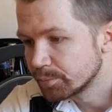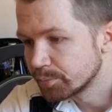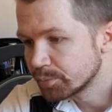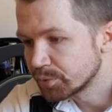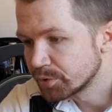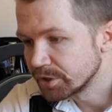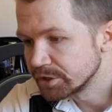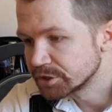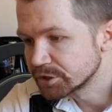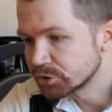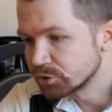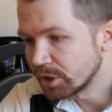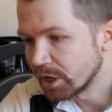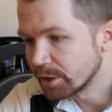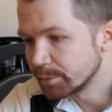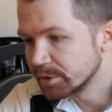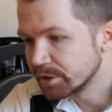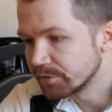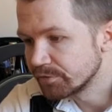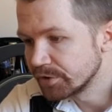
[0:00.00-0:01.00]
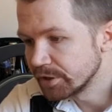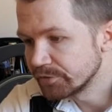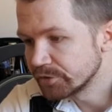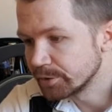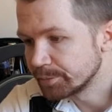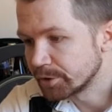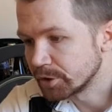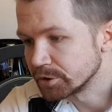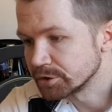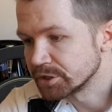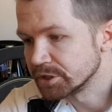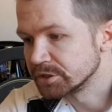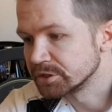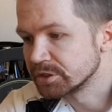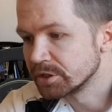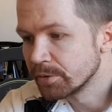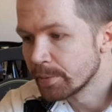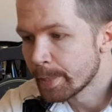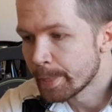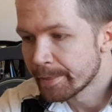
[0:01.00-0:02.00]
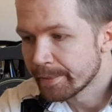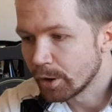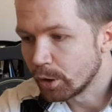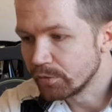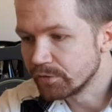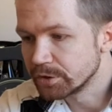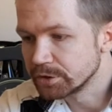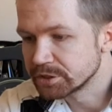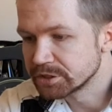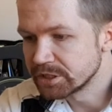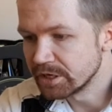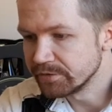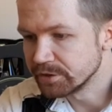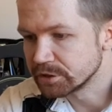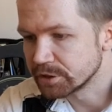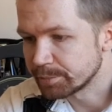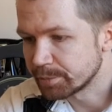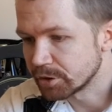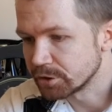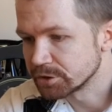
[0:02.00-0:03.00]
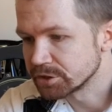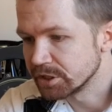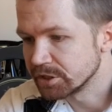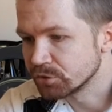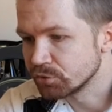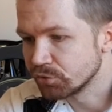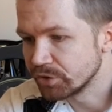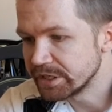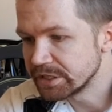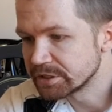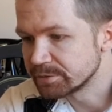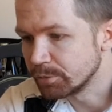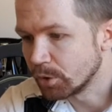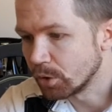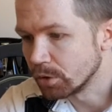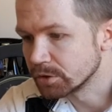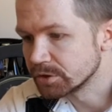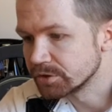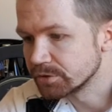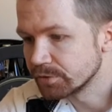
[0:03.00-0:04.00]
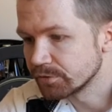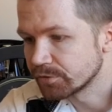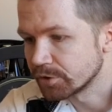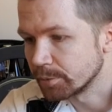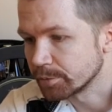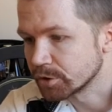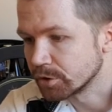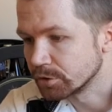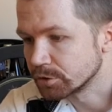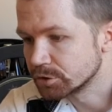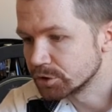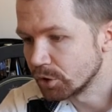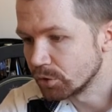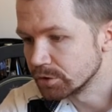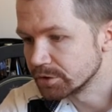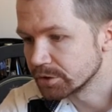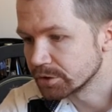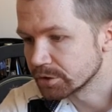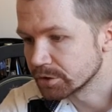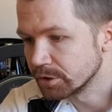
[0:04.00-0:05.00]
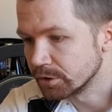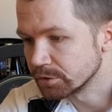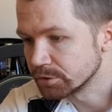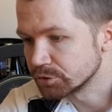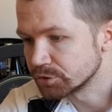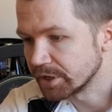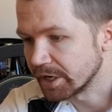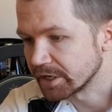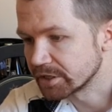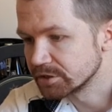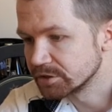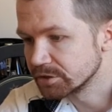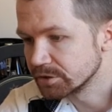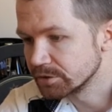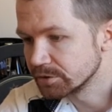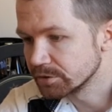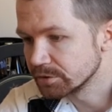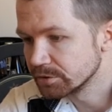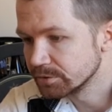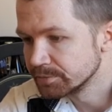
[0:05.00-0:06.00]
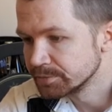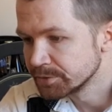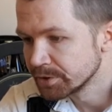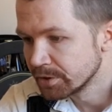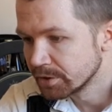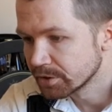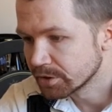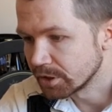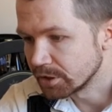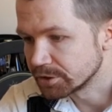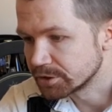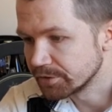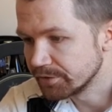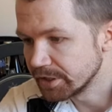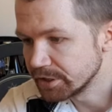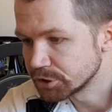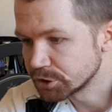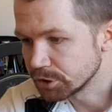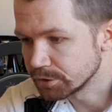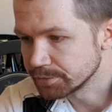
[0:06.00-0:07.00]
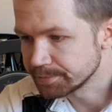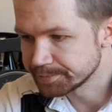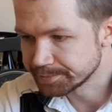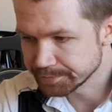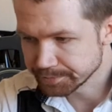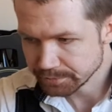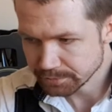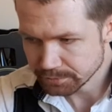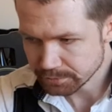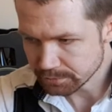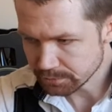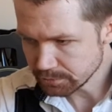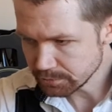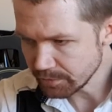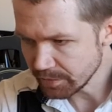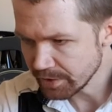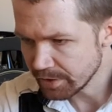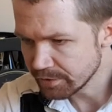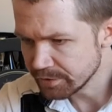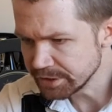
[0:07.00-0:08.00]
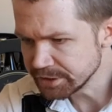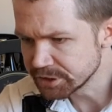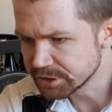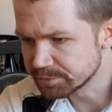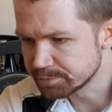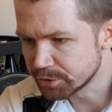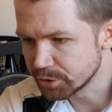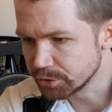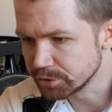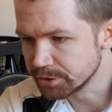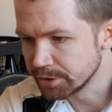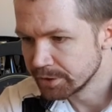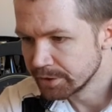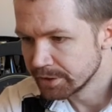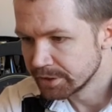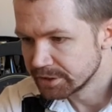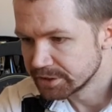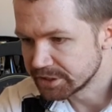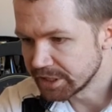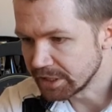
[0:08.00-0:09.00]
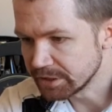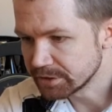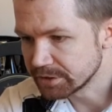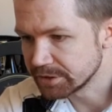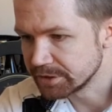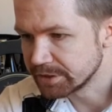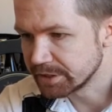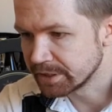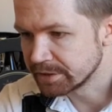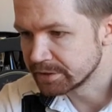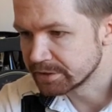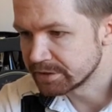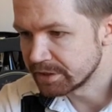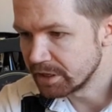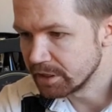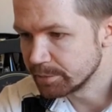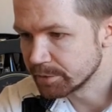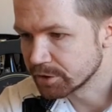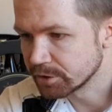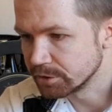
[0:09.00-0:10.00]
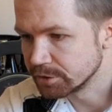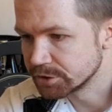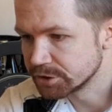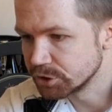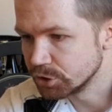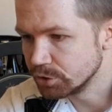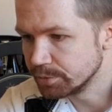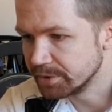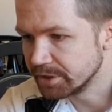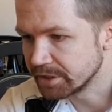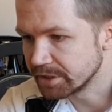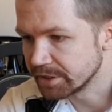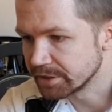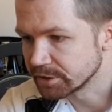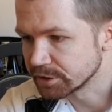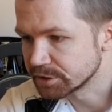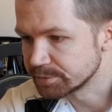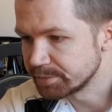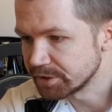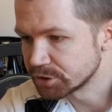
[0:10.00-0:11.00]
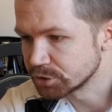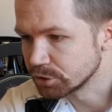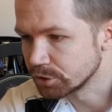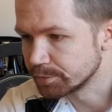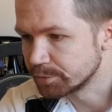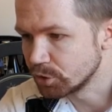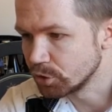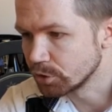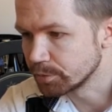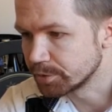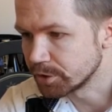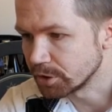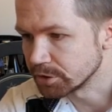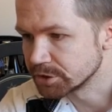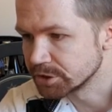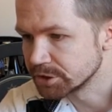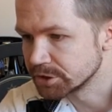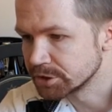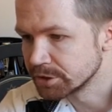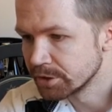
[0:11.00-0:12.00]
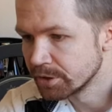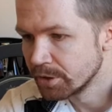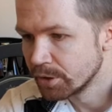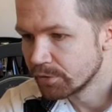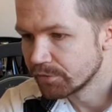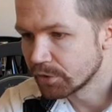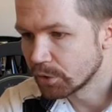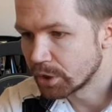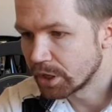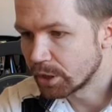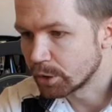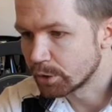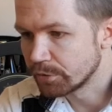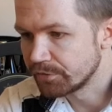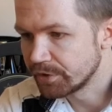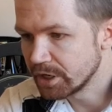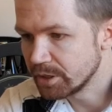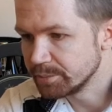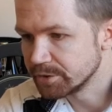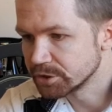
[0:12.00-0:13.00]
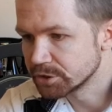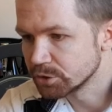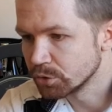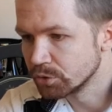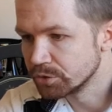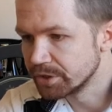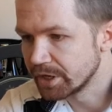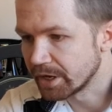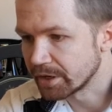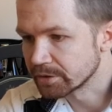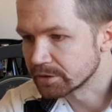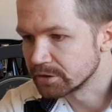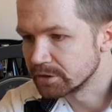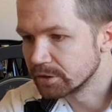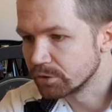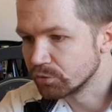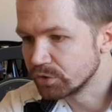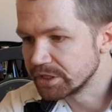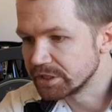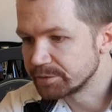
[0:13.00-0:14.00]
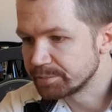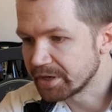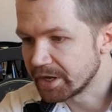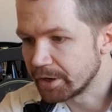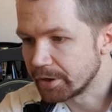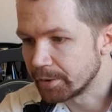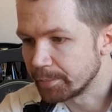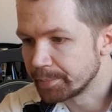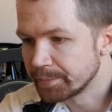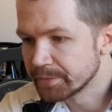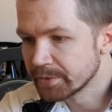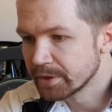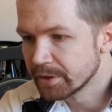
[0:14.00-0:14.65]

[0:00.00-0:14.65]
prescribed 50%, over 70% wheat malt from controlled contract cultivation. This is brewed gently and time-consuming in a special brewing process for our famous Unertl wheat beer.